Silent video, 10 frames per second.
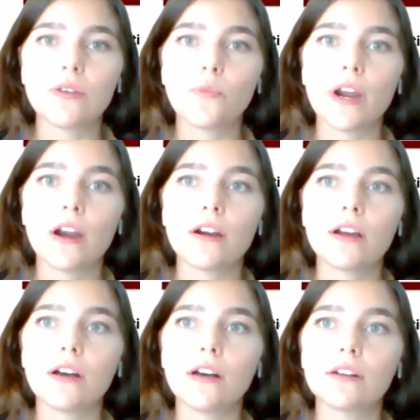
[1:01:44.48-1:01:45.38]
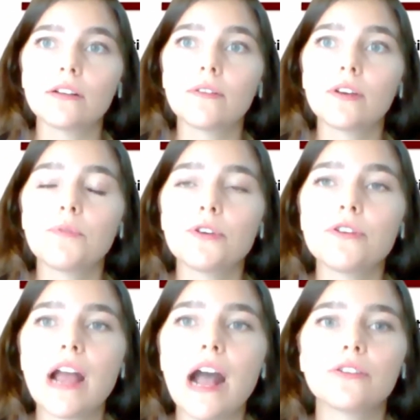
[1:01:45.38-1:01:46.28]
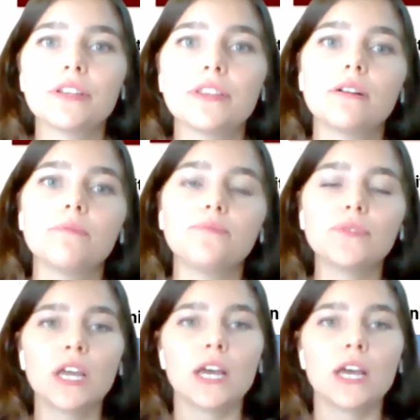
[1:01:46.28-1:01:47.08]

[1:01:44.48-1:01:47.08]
where a computer algorithm